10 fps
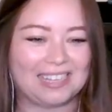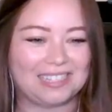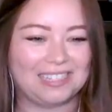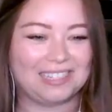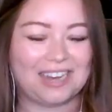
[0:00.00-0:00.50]
that
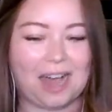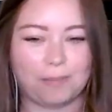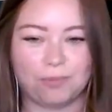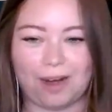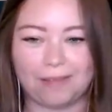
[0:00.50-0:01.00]
has to
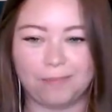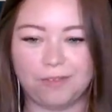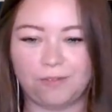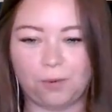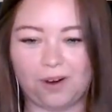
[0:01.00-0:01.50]
stop
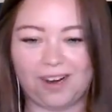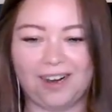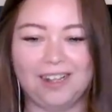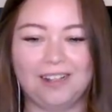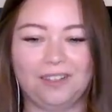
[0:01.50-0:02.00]
right
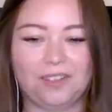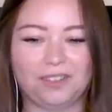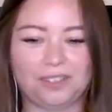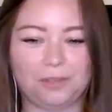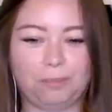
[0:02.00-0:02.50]
before
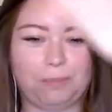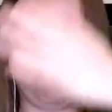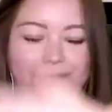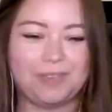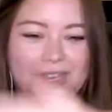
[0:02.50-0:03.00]
the little,
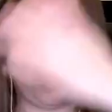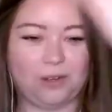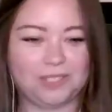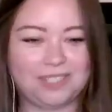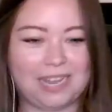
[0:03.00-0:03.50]
you
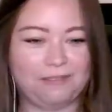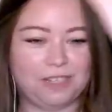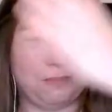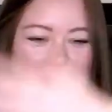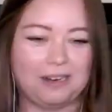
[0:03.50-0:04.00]
know,
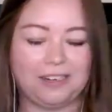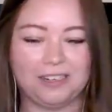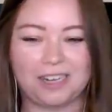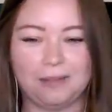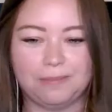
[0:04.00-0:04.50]
safety
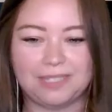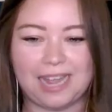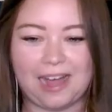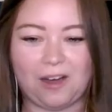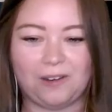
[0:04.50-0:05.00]
barrier
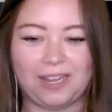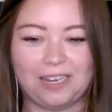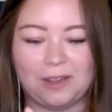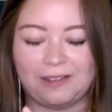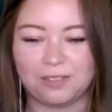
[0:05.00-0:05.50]
comes
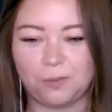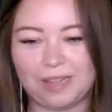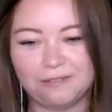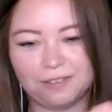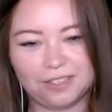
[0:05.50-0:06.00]
down and you have
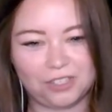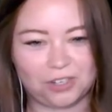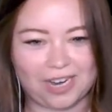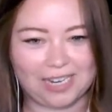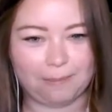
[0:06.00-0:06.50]
to wait for the
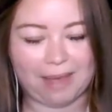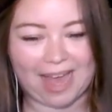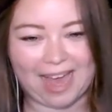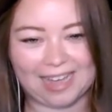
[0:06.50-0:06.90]
train to